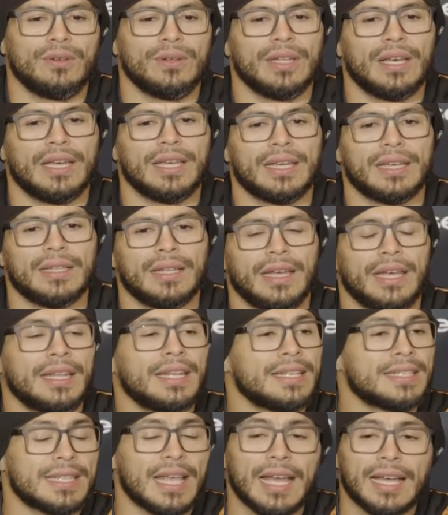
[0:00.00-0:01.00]
like, and
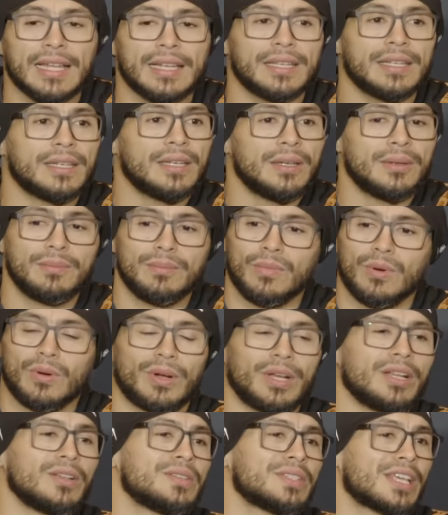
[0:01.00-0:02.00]
exactly,
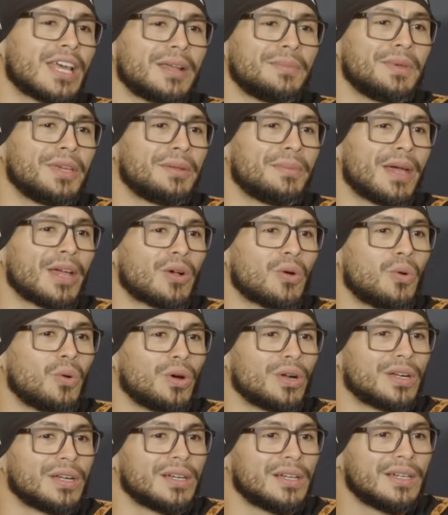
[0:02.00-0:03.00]
Moreno's going to be in my
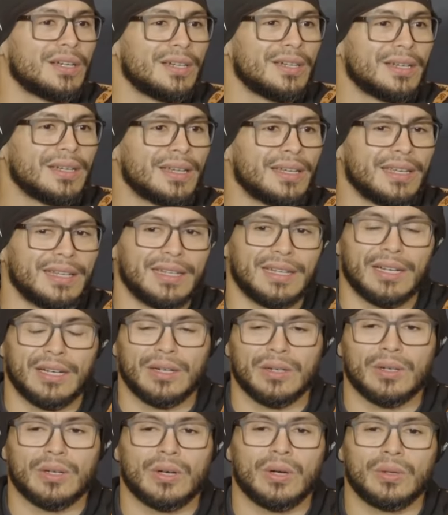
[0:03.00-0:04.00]
corner, you
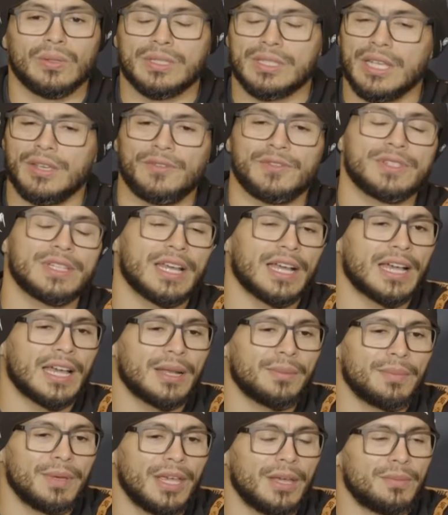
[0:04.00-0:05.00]
know. Coach Safe is not going
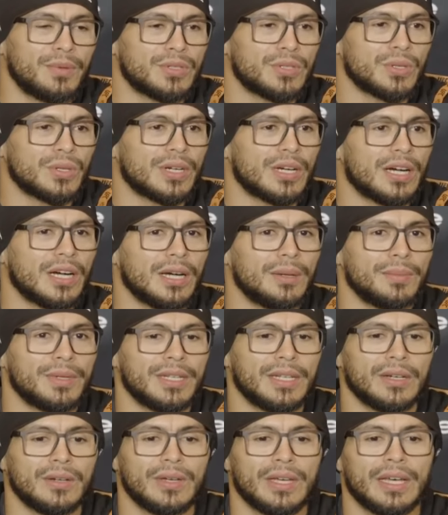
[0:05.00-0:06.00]
to be able to come, you
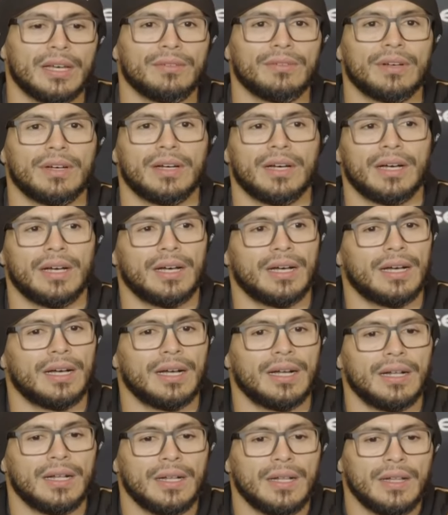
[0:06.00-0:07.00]
know. We have
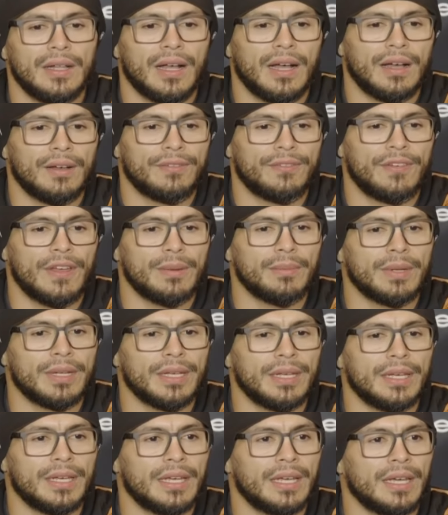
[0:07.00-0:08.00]
a
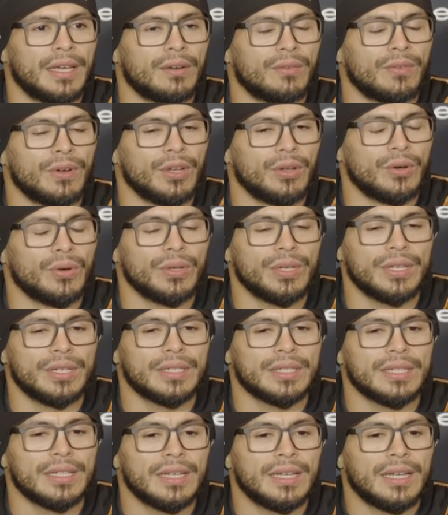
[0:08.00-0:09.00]
family
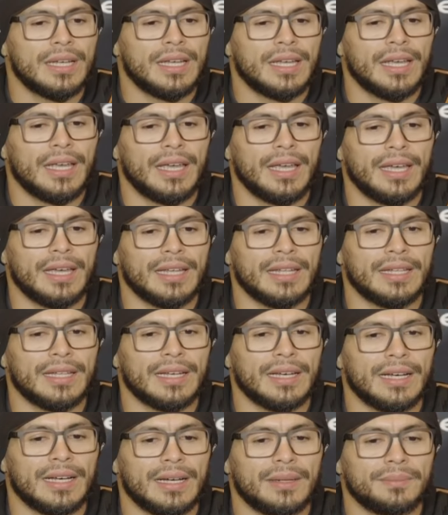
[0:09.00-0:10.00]
reunion,
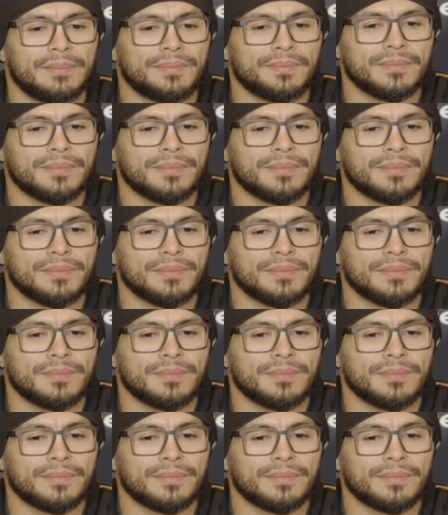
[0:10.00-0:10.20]
and